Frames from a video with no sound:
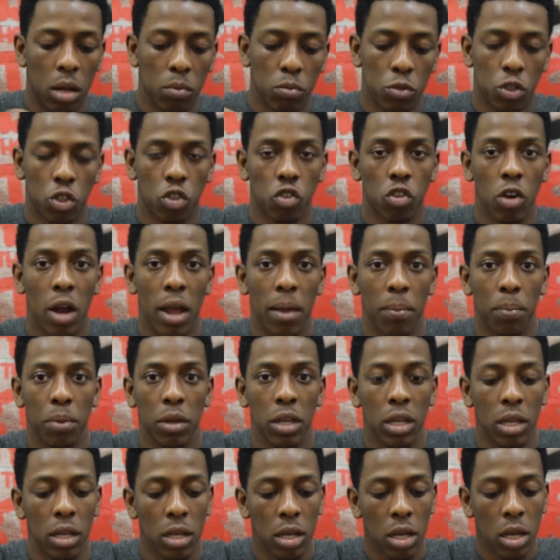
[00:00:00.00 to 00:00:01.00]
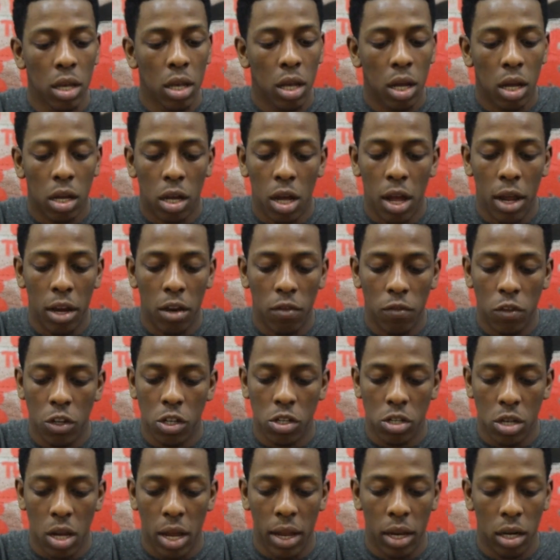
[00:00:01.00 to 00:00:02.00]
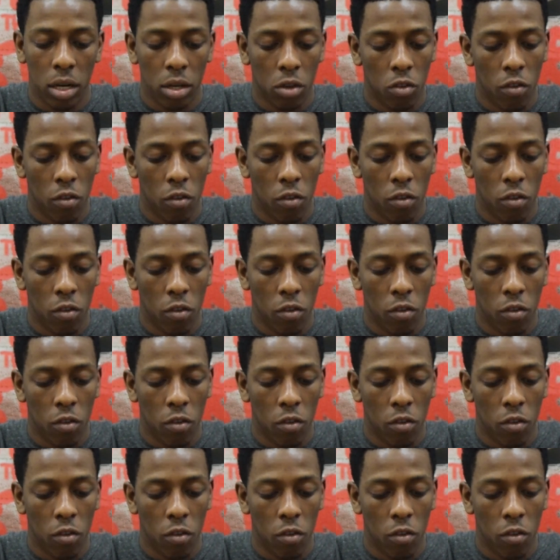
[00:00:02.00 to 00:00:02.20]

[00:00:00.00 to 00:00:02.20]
stripy kind of design